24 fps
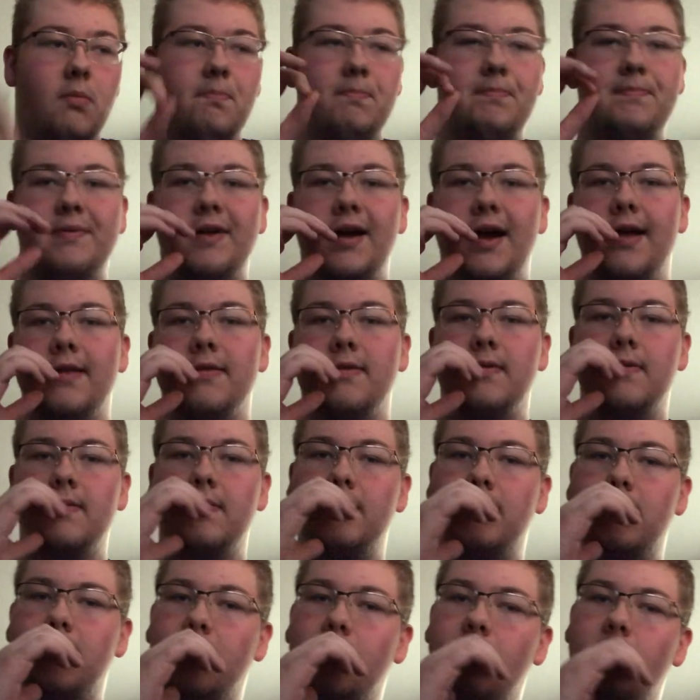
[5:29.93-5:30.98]
brought
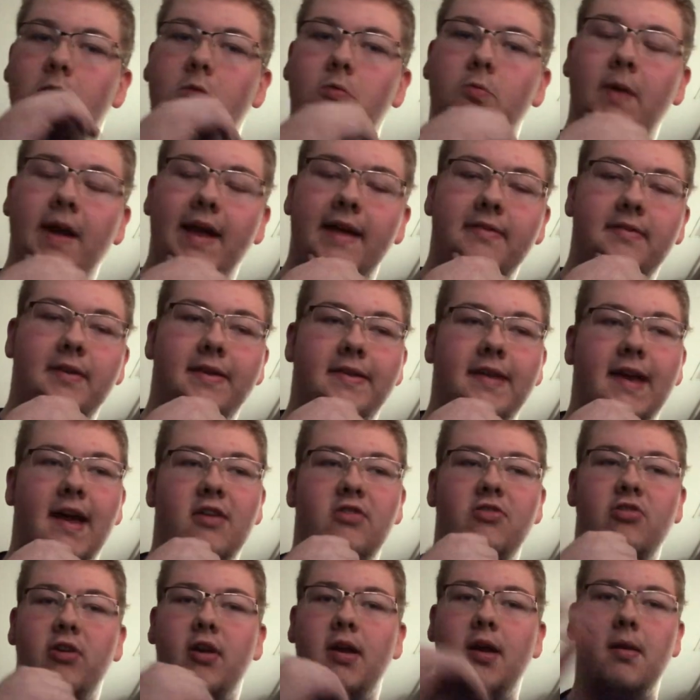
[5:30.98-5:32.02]
to Wade's
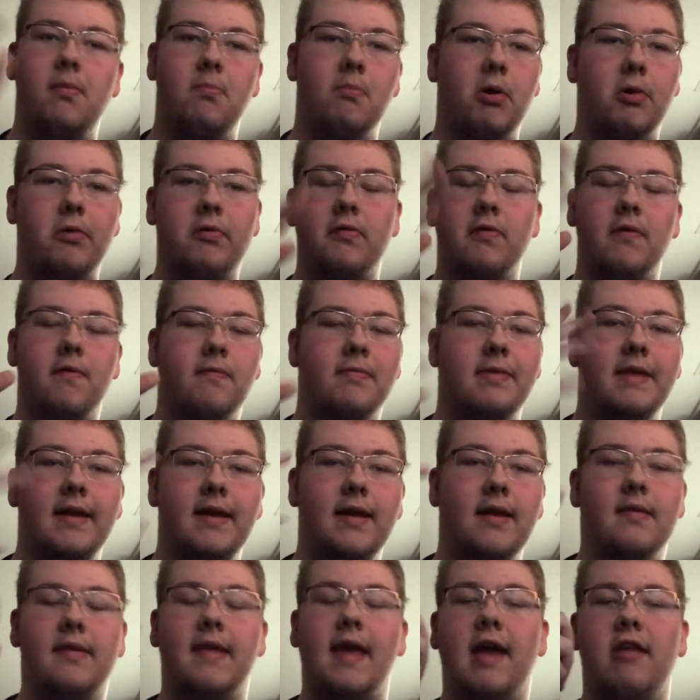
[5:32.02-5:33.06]
attention and most of
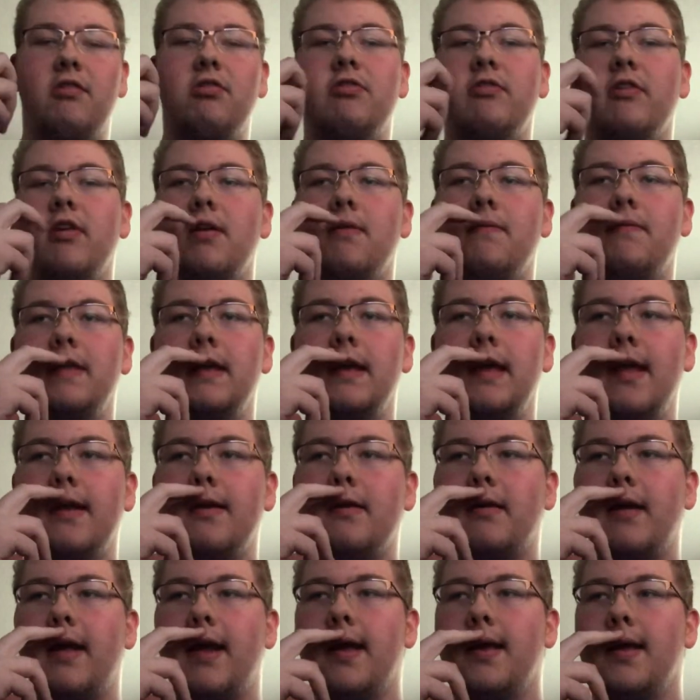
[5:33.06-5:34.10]
the attention of the
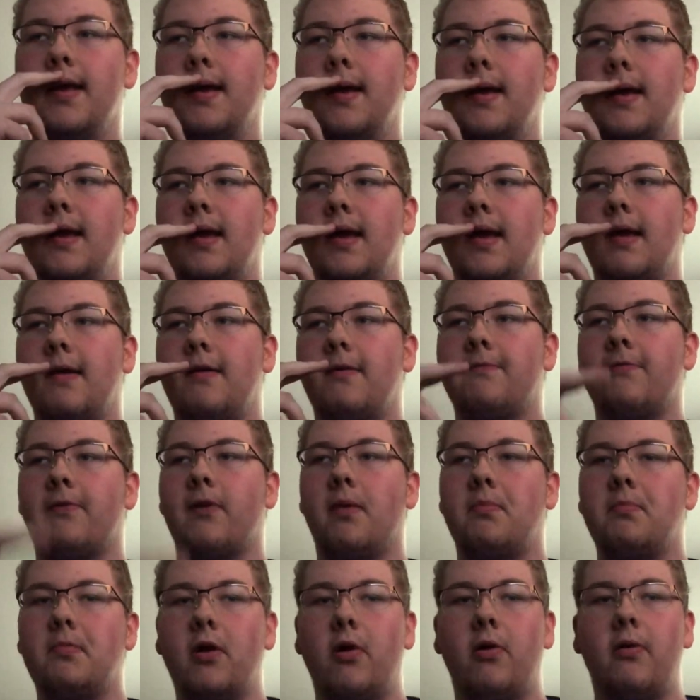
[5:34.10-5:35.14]
internet
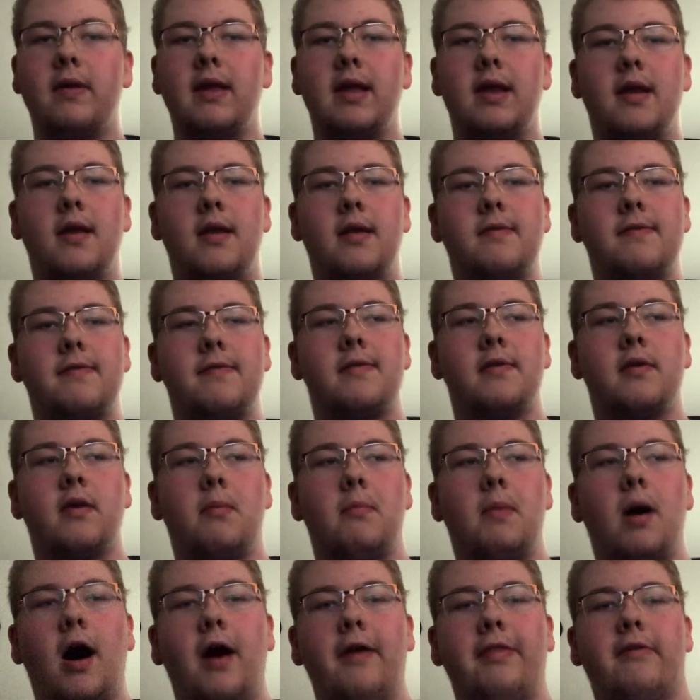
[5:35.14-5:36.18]
from Logan and
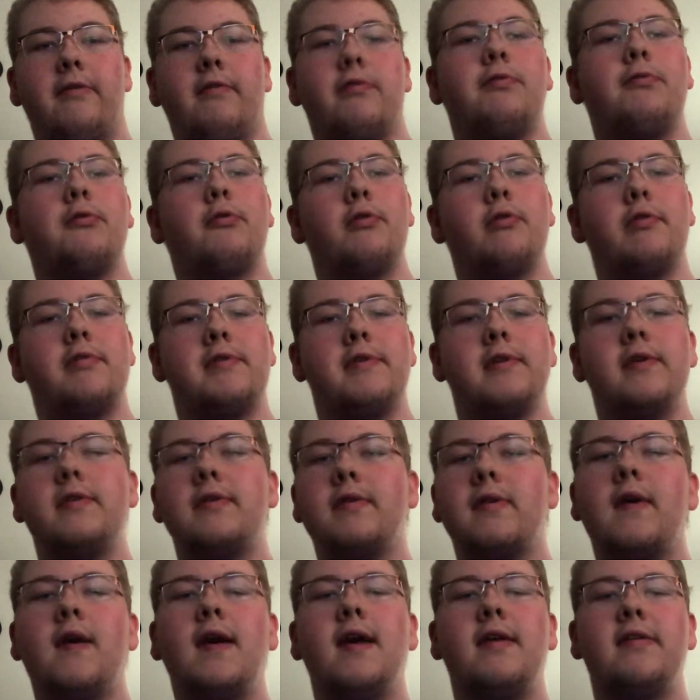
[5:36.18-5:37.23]
some other
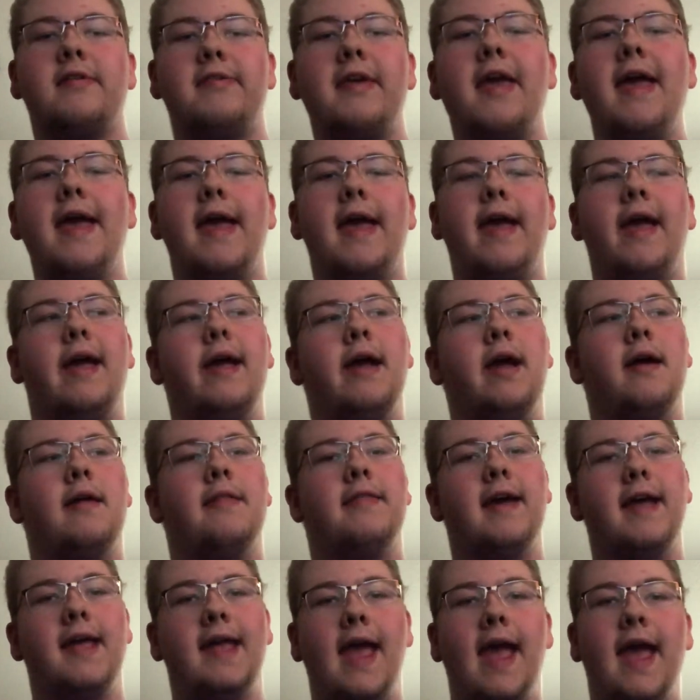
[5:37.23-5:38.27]
sources saying
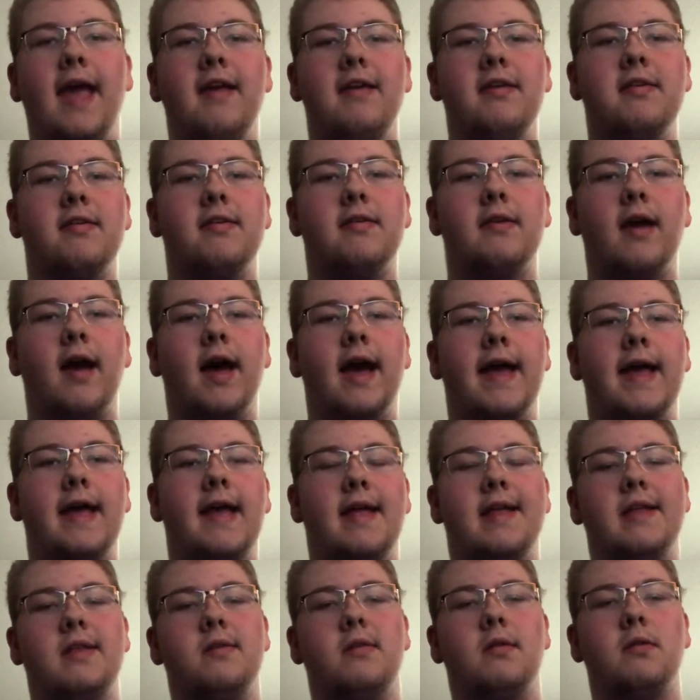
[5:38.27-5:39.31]
that KSI
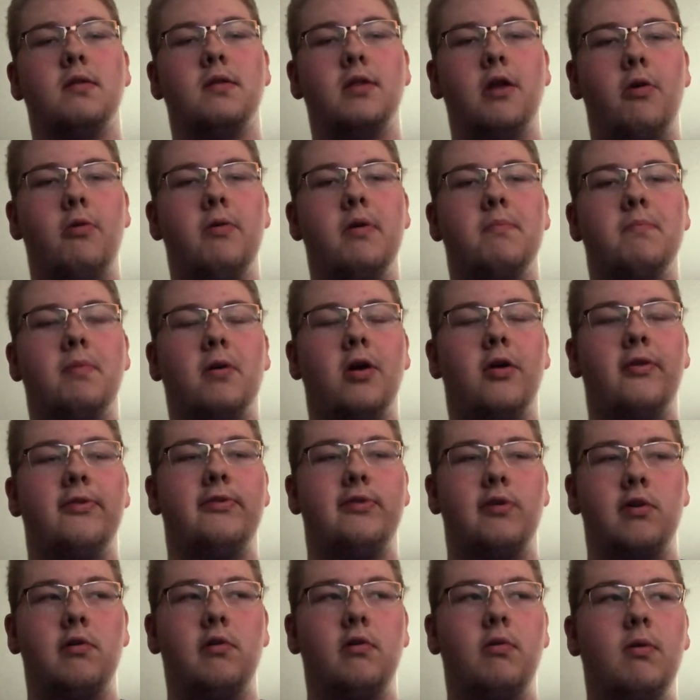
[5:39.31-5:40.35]
in Logan Paul
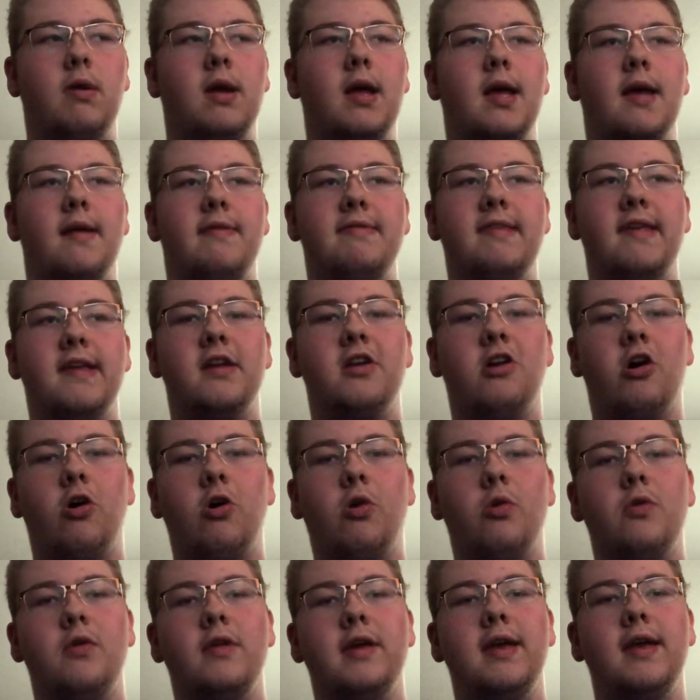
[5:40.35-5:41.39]
2 did
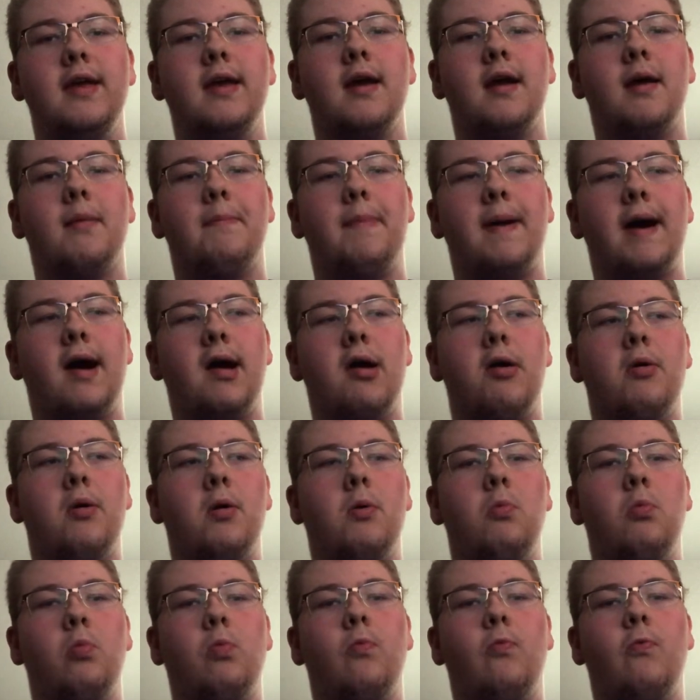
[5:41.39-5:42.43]
only about
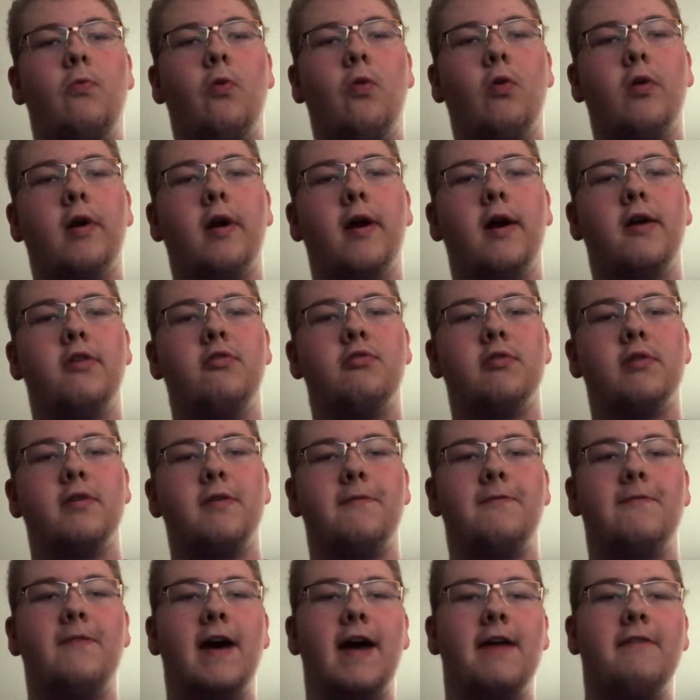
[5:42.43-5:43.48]
400 to
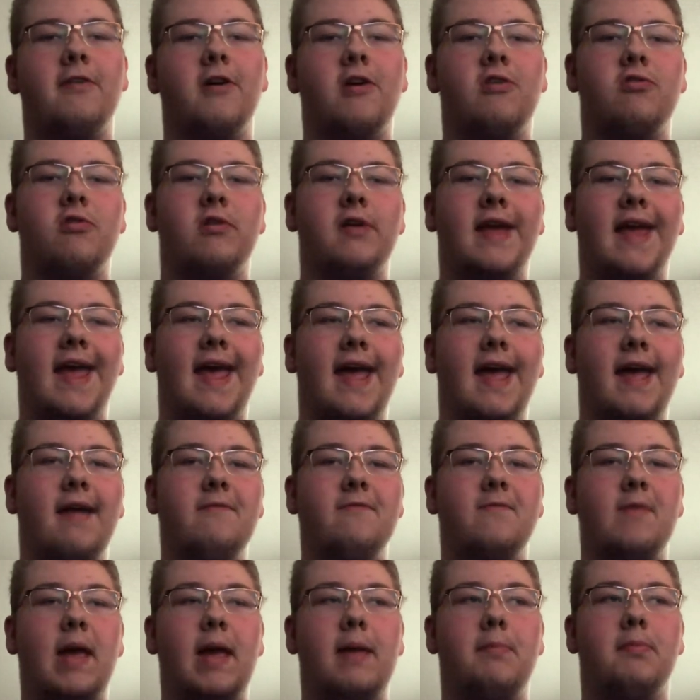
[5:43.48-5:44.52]

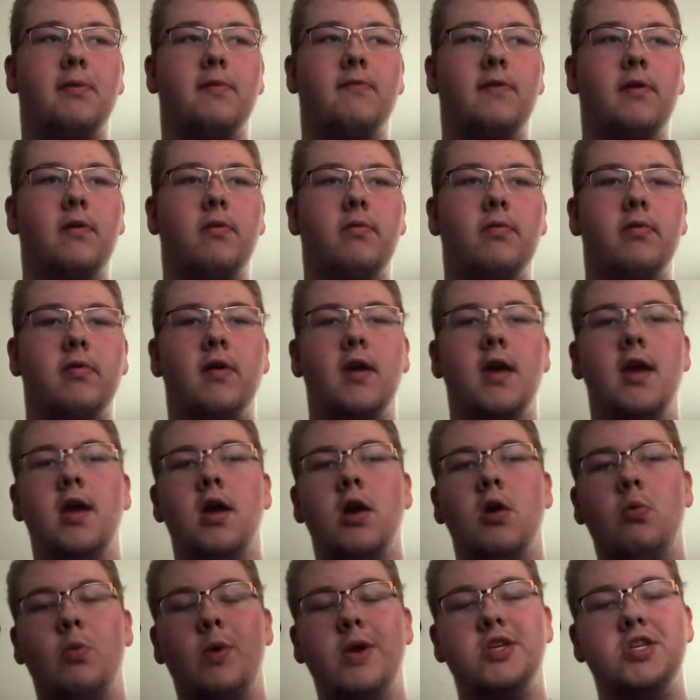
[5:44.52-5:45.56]
500K pay-per-views,
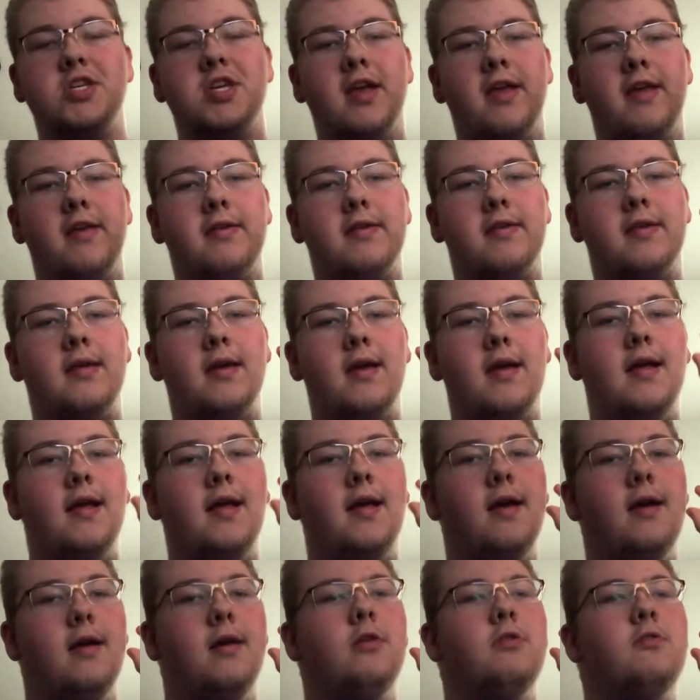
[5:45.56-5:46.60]
which is
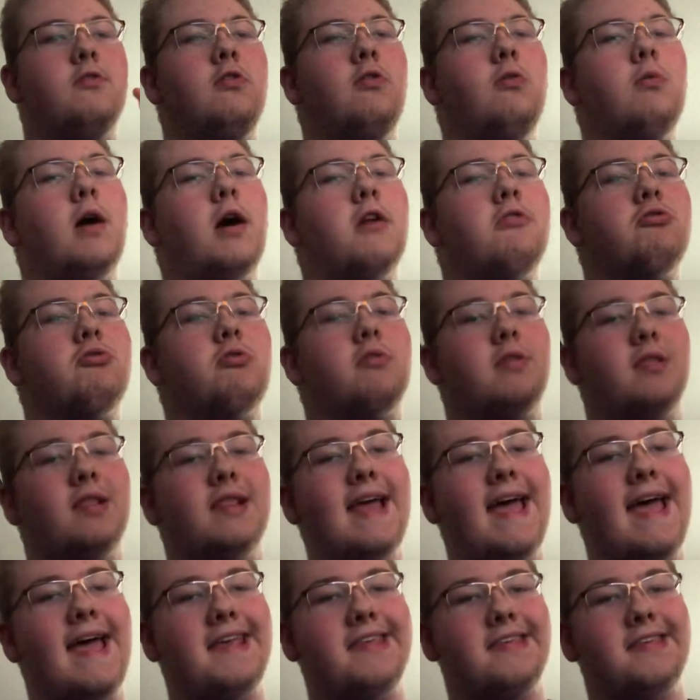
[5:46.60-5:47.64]
200
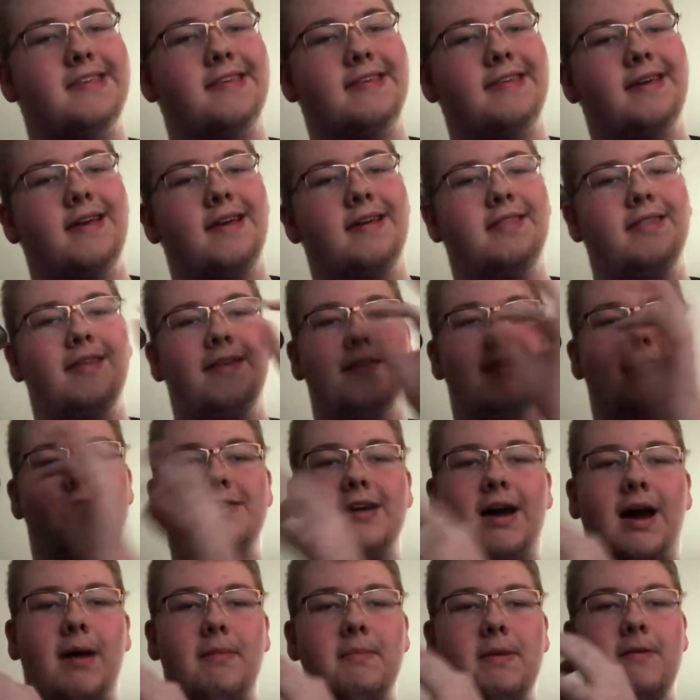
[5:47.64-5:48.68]
less than the
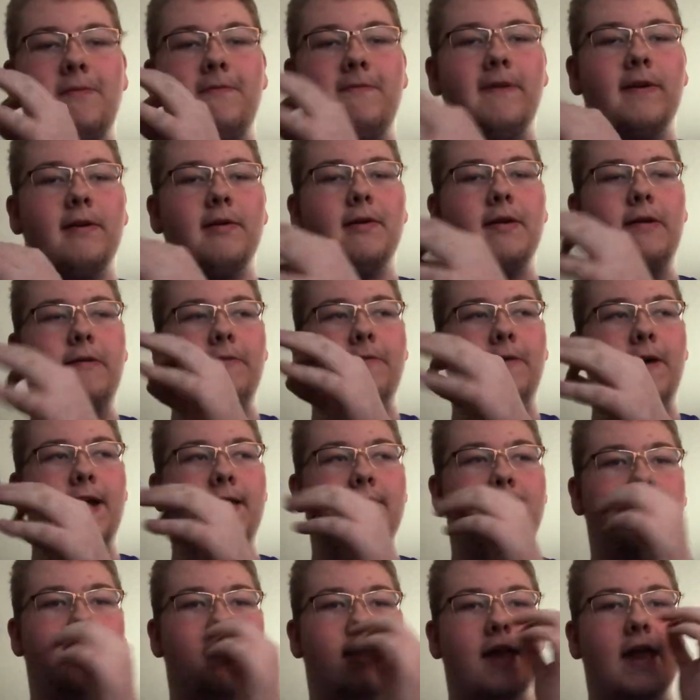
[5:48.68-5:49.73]
Tommy Fury
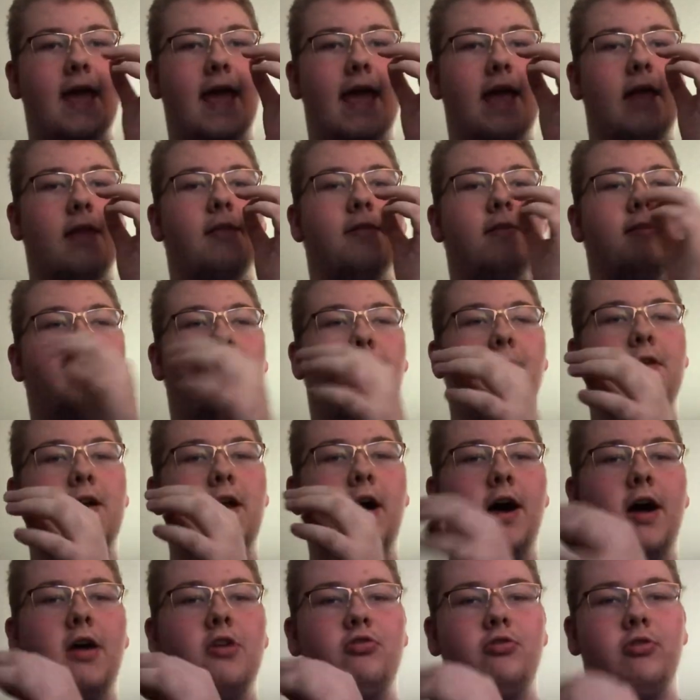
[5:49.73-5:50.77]
fight did at
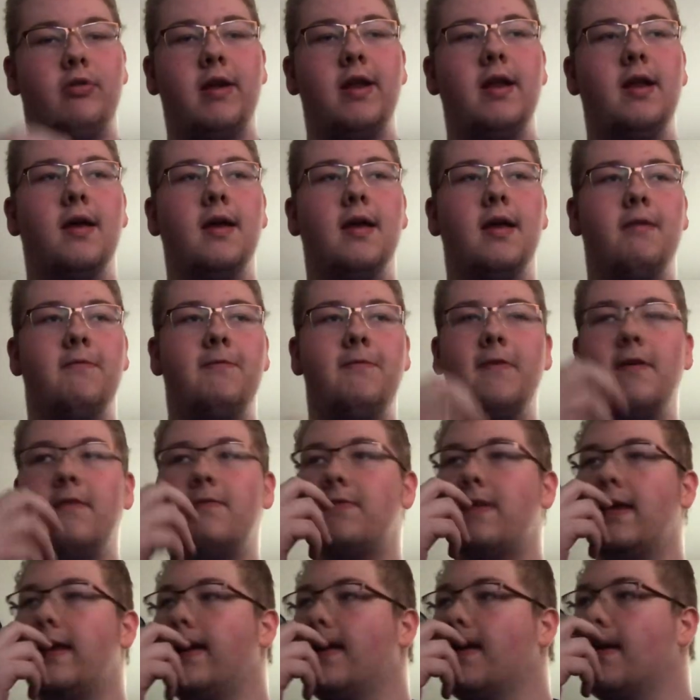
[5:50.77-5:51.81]

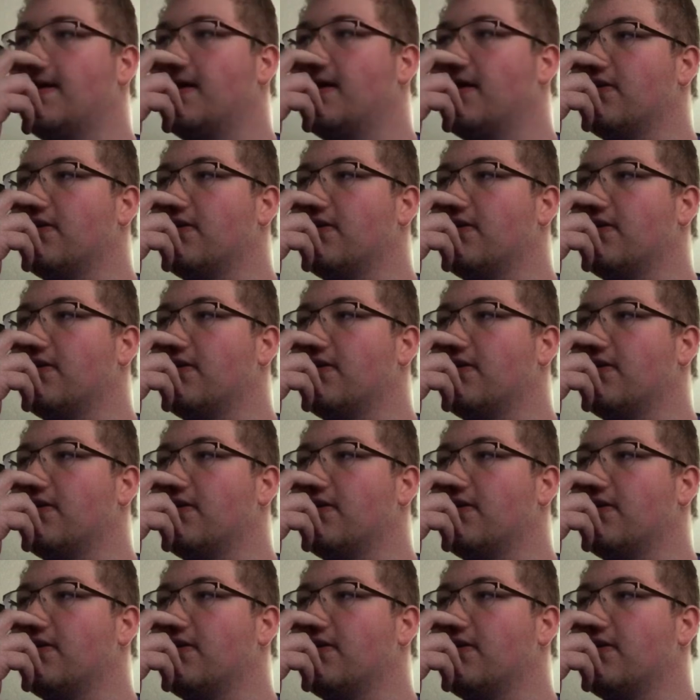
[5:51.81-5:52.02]
750.